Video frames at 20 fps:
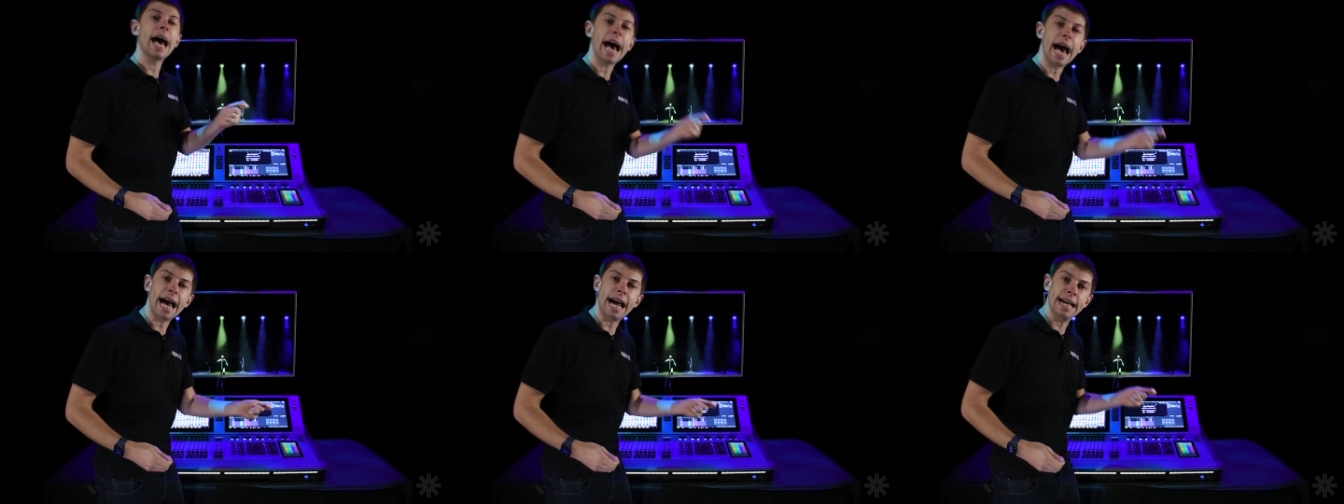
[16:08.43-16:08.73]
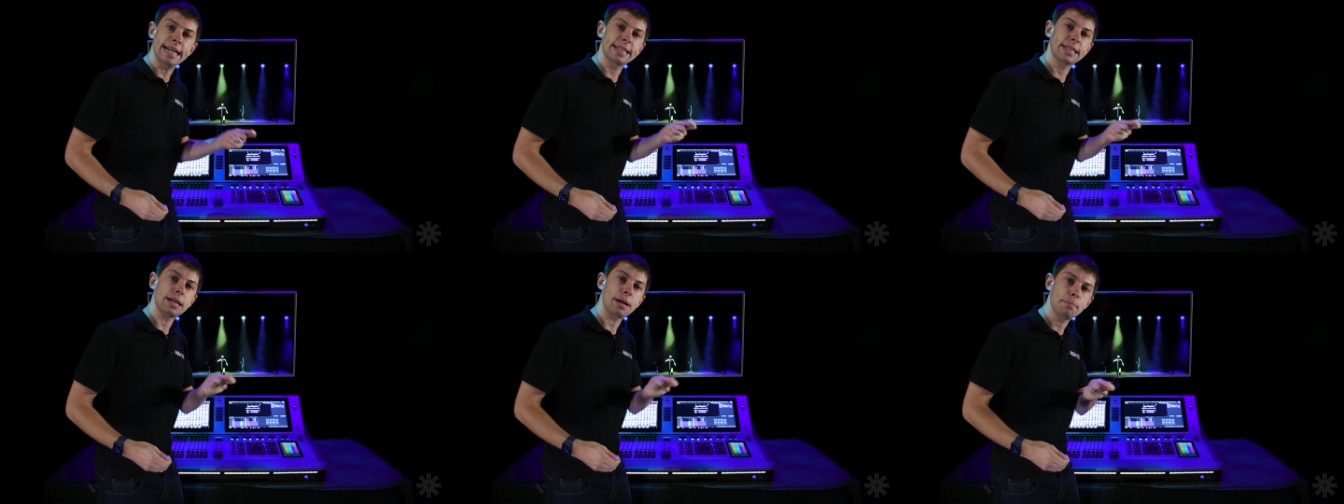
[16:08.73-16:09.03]

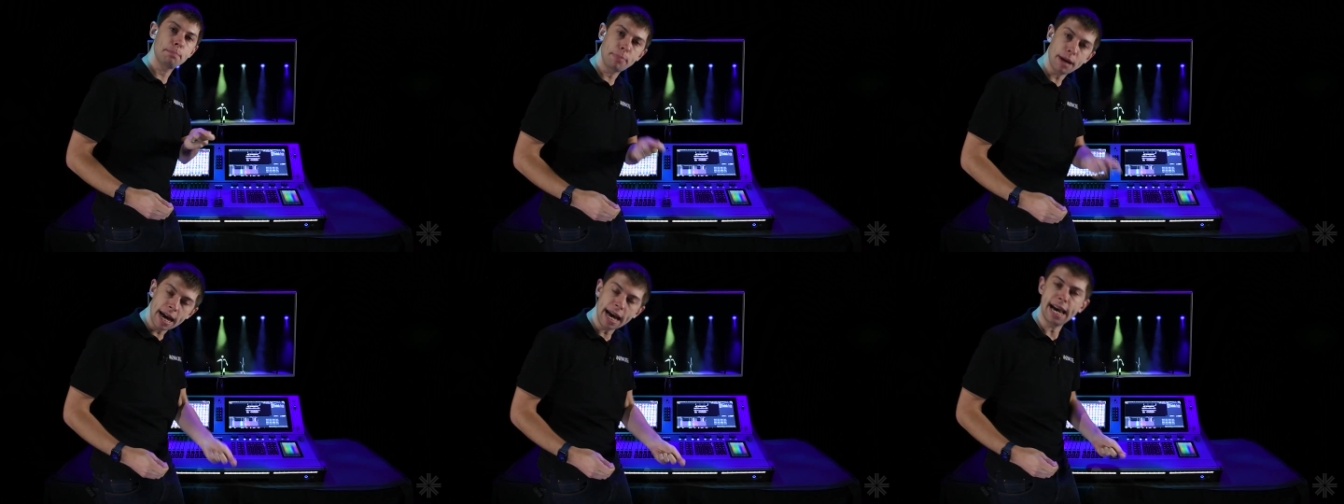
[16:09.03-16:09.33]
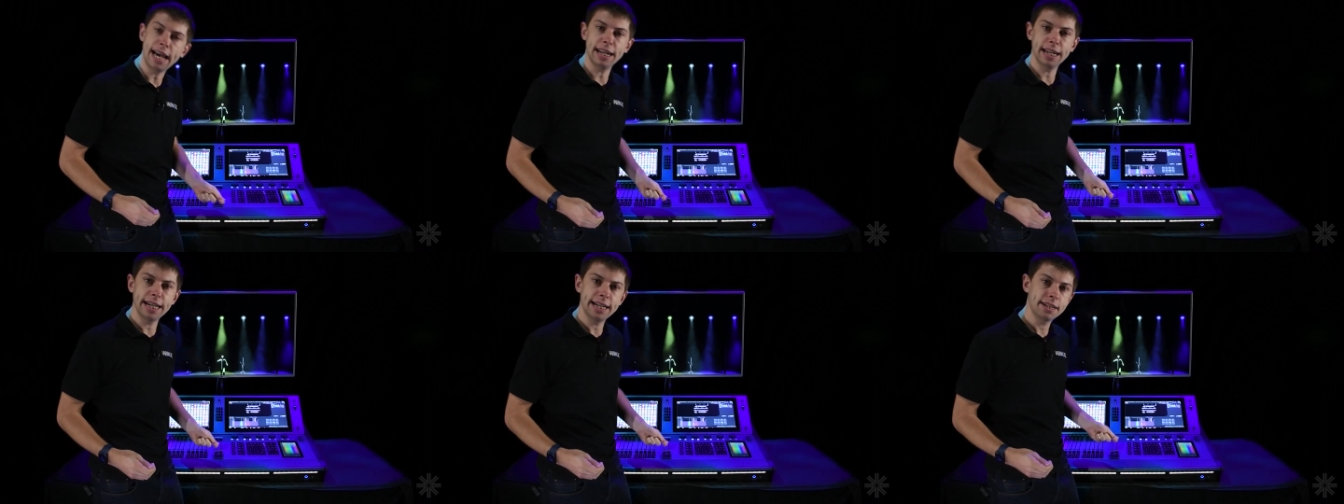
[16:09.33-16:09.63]
as
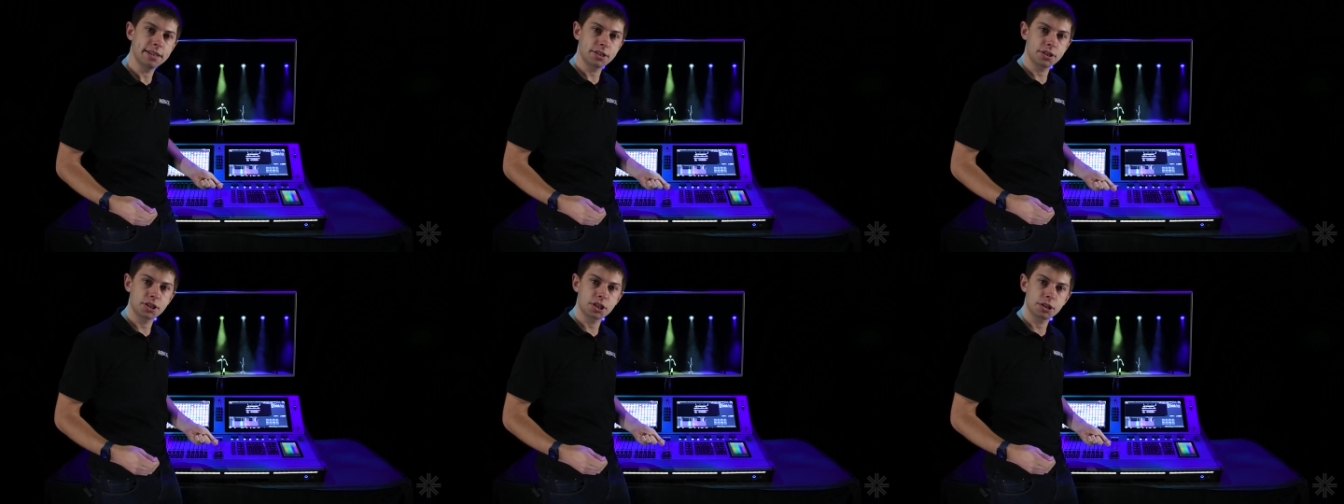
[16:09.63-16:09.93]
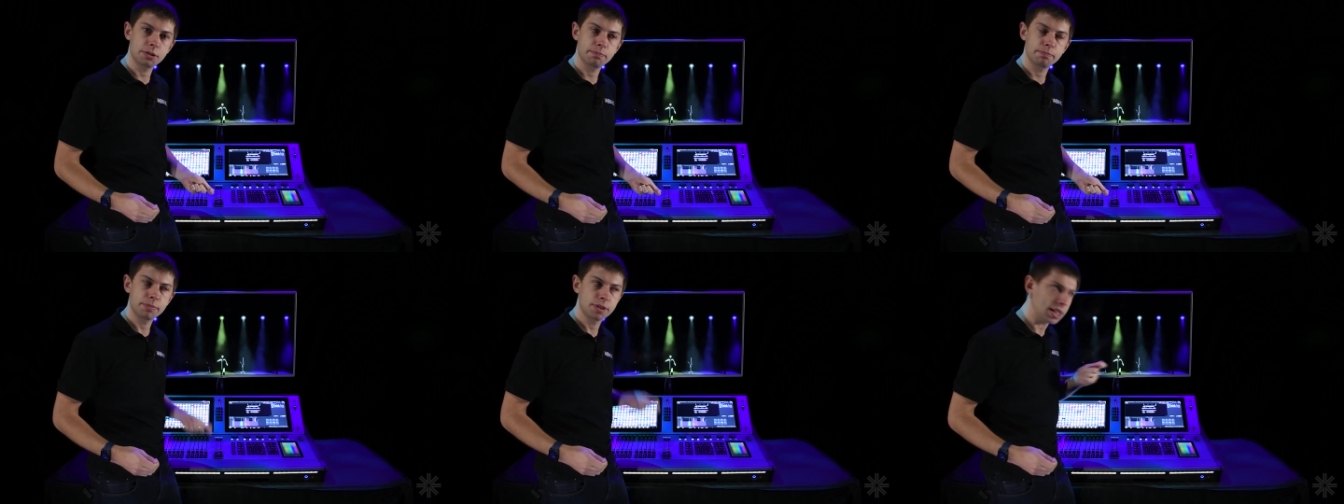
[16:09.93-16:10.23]

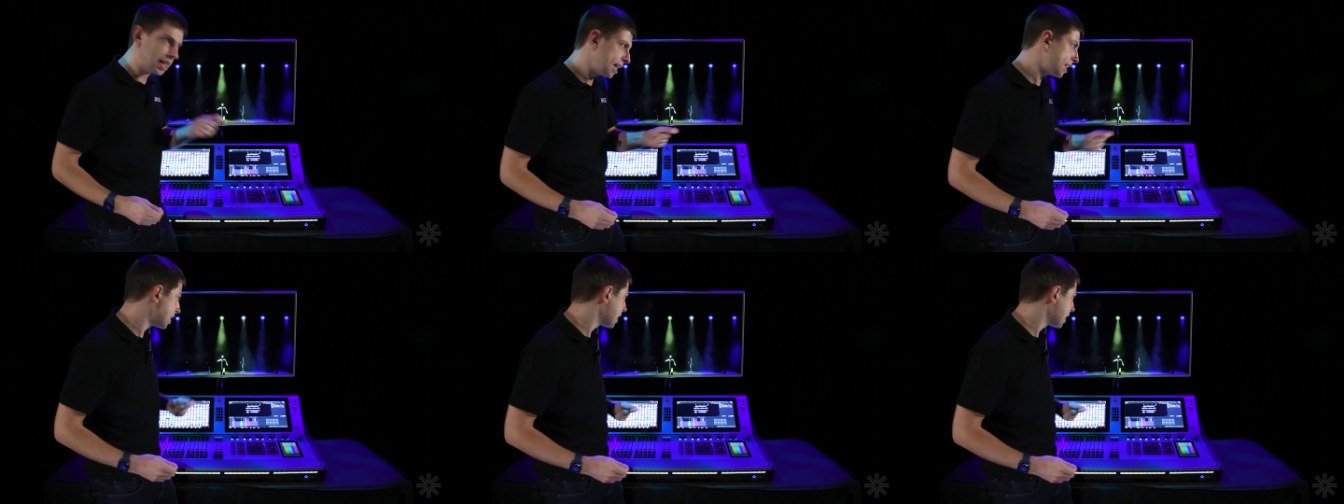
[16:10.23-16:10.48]
palettes. So let's